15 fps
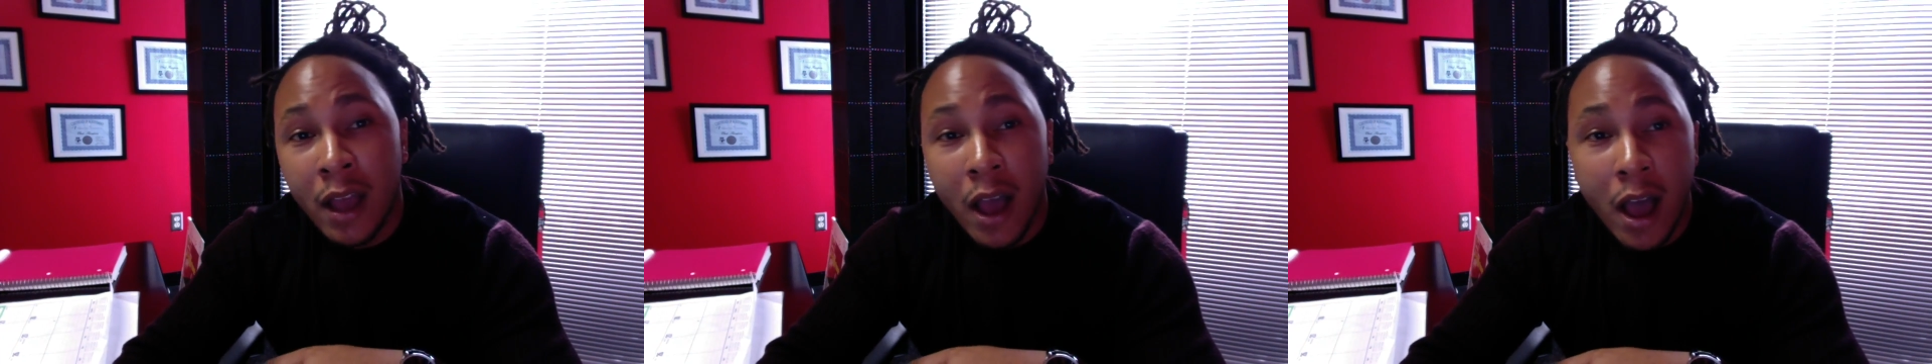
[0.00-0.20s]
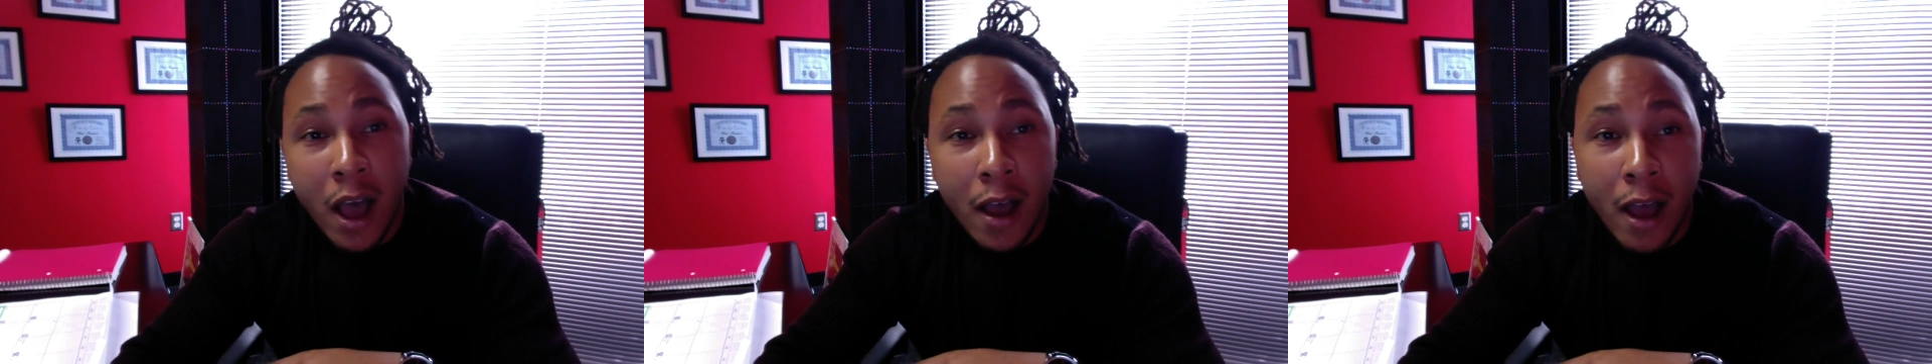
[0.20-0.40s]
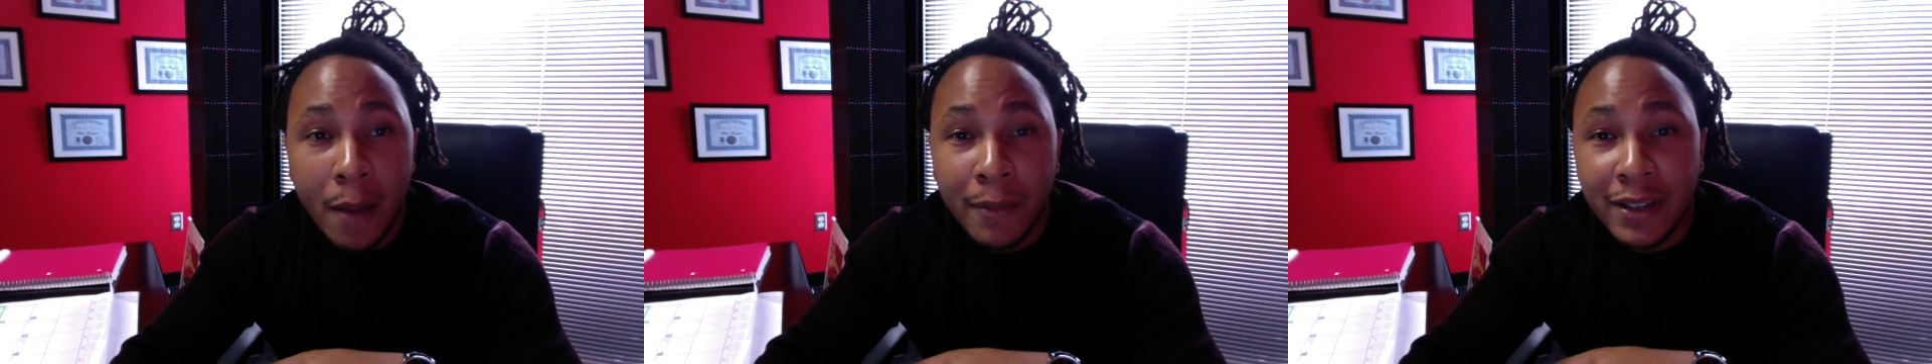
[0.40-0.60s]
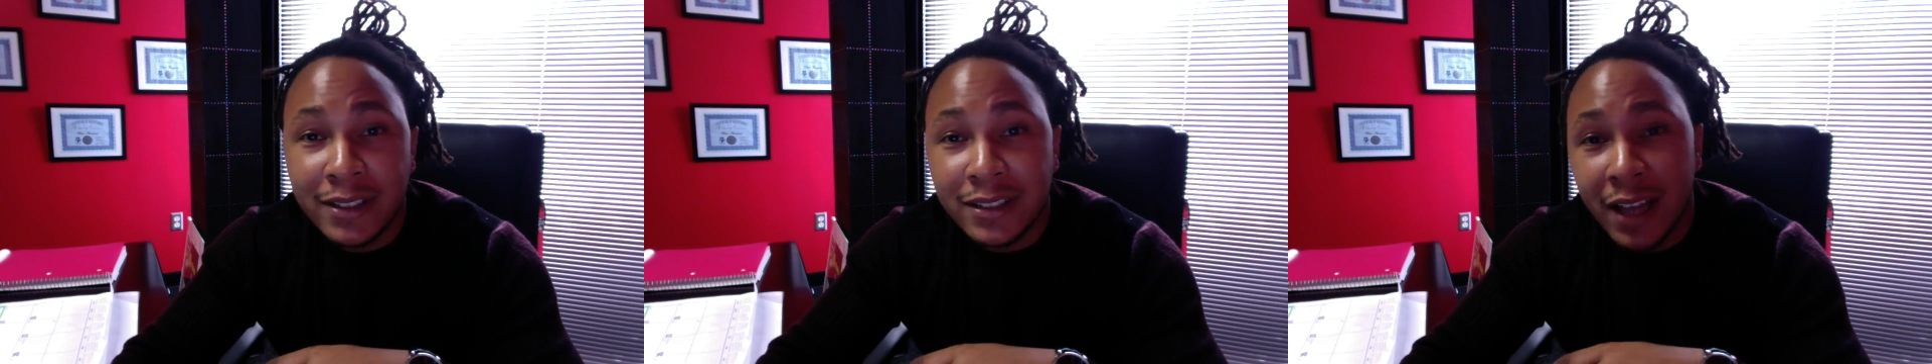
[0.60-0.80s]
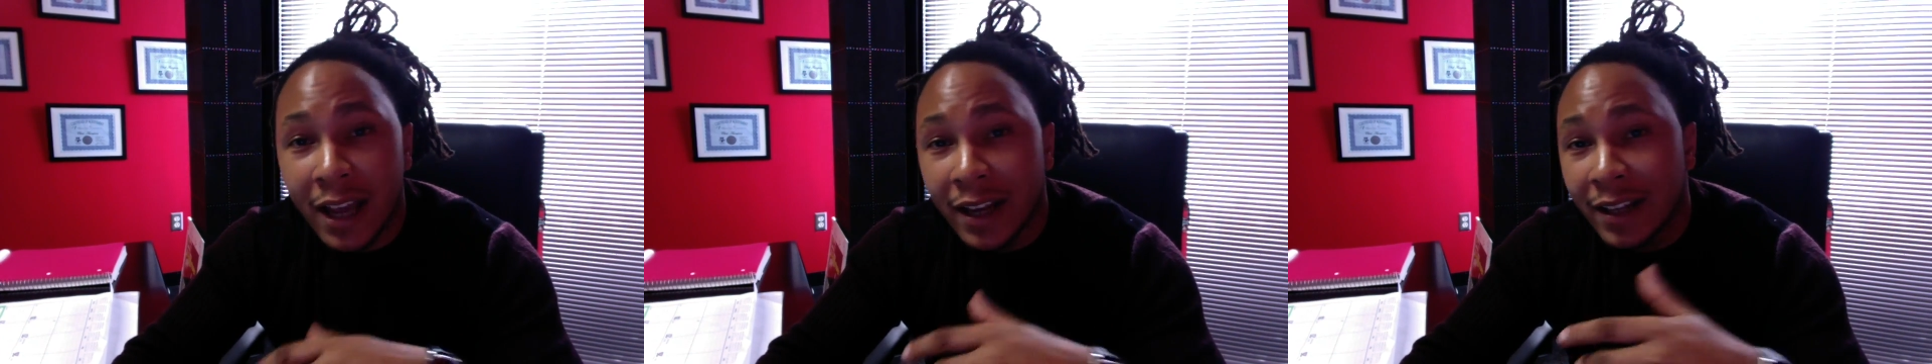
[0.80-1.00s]
I'm
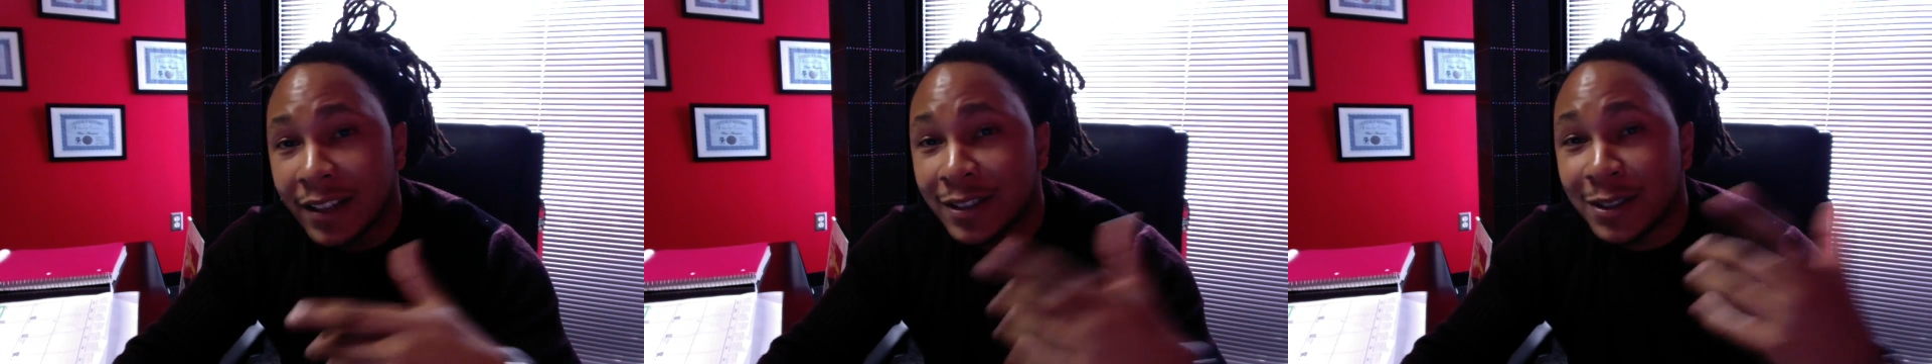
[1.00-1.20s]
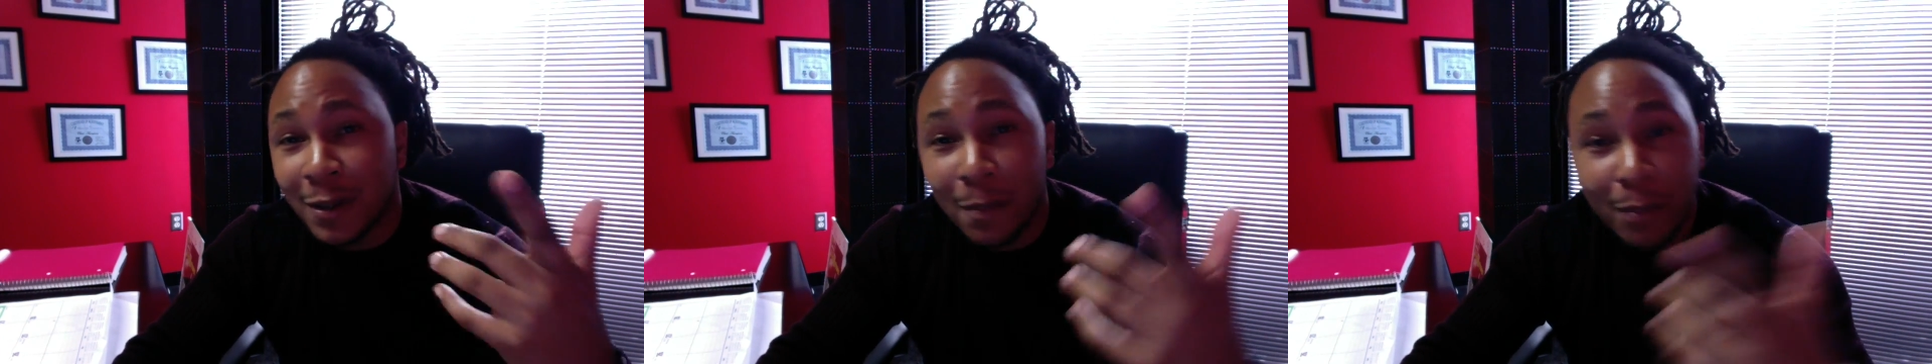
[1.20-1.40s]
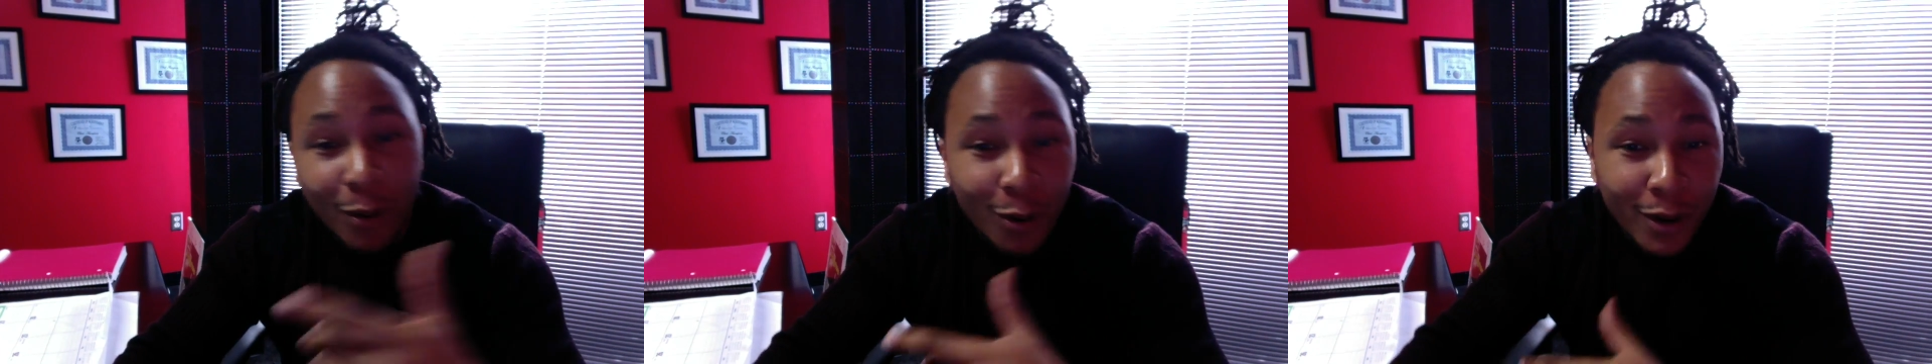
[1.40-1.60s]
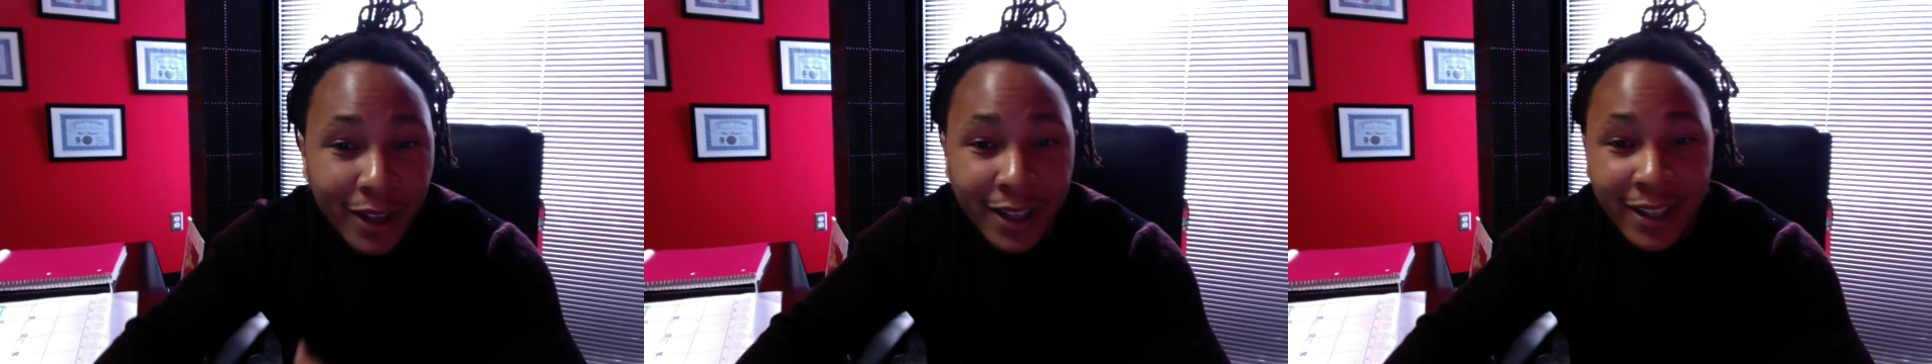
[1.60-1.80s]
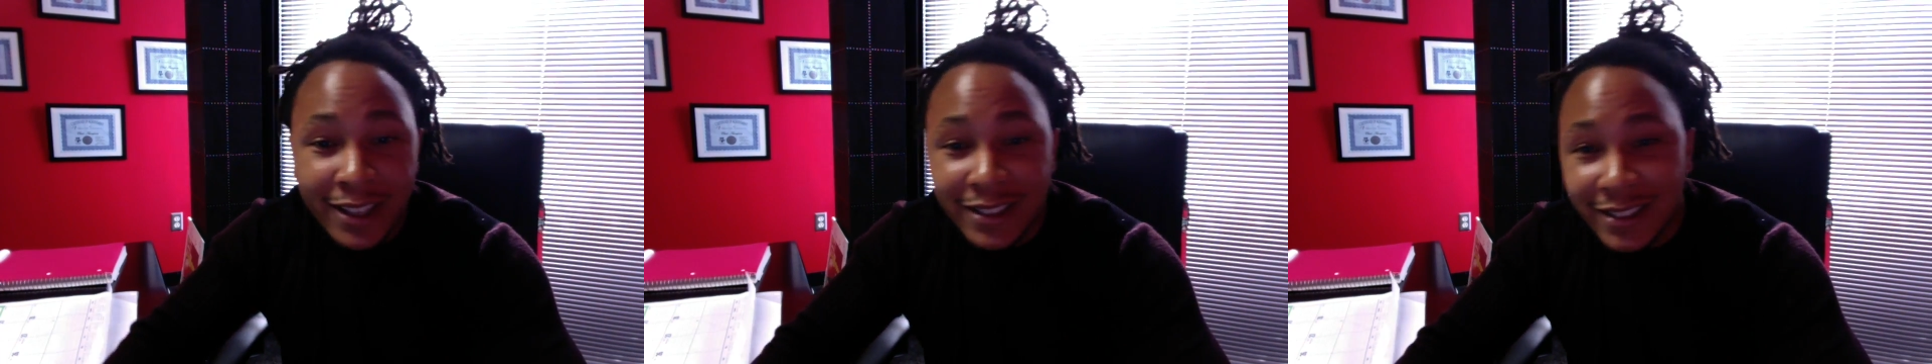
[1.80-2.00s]
excited. This is your boy,